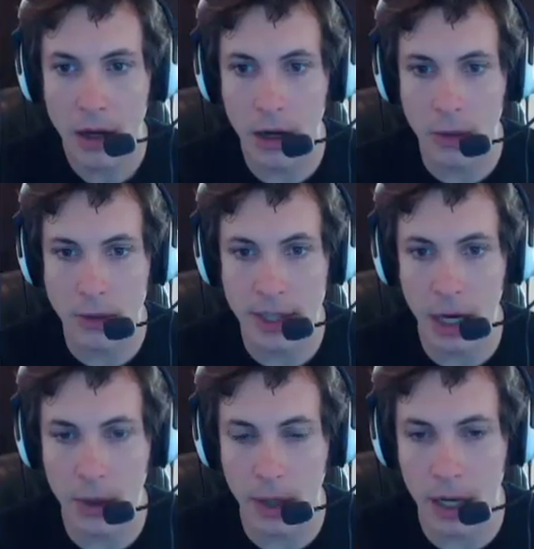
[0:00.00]
Oh,
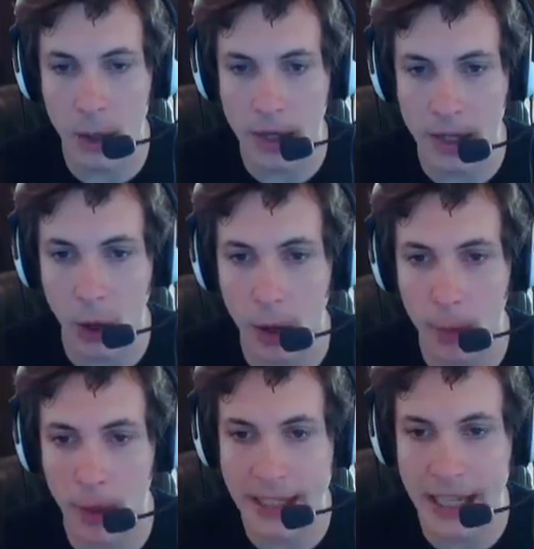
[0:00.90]
no. Oh, what a horrible
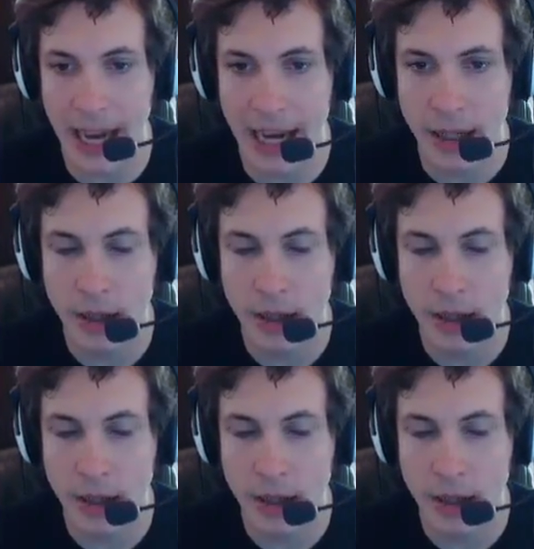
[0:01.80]
way to die.